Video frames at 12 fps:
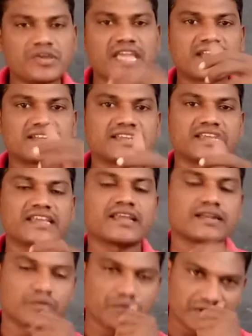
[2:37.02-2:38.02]
we
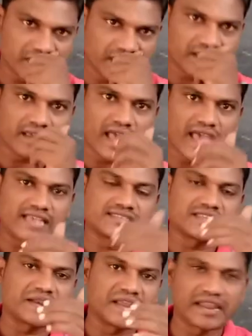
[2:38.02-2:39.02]
take
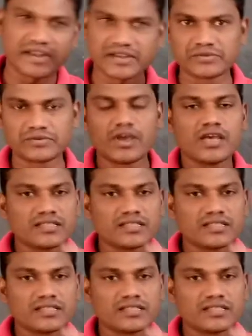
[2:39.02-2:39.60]
as negative.